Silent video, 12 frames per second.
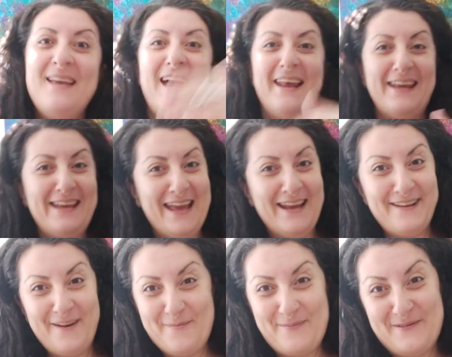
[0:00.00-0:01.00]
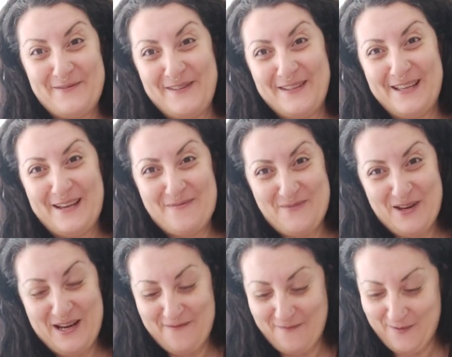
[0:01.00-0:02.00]
And I can't help but feel like I'm
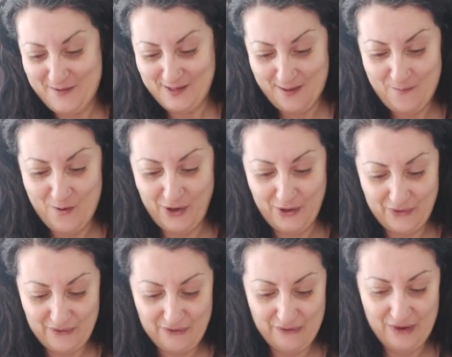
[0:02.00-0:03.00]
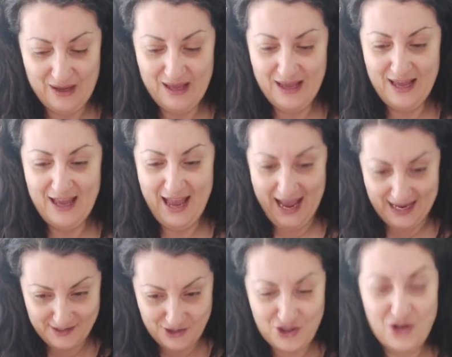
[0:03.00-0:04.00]
reading for someone who
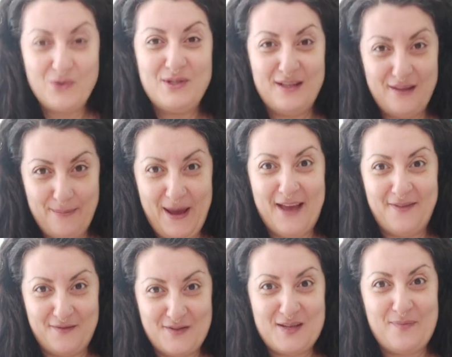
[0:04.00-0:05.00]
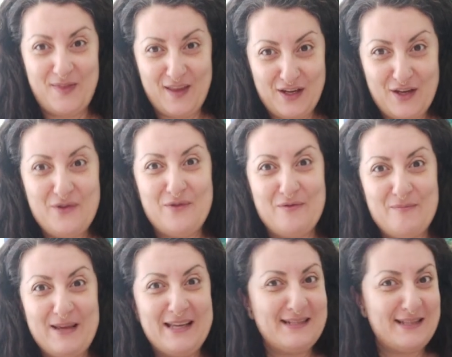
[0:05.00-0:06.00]
has chosen the path of something new
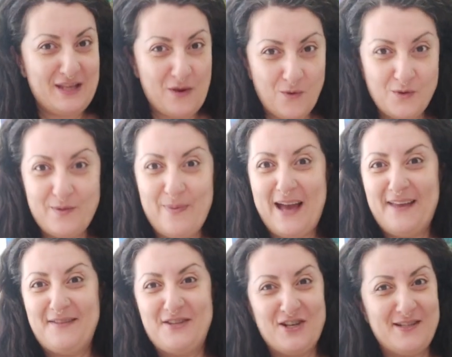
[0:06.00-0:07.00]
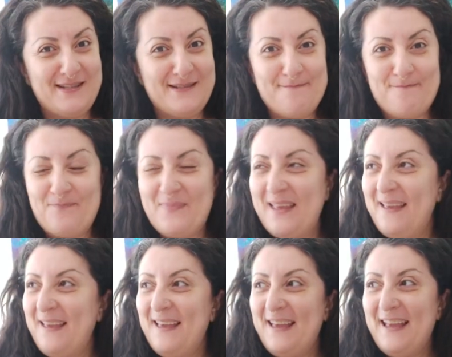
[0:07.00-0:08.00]
because the old path just
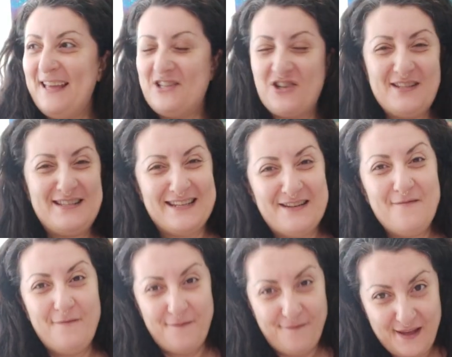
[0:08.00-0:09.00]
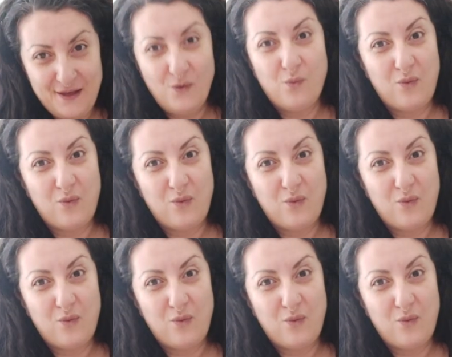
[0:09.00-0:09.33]
didn't feel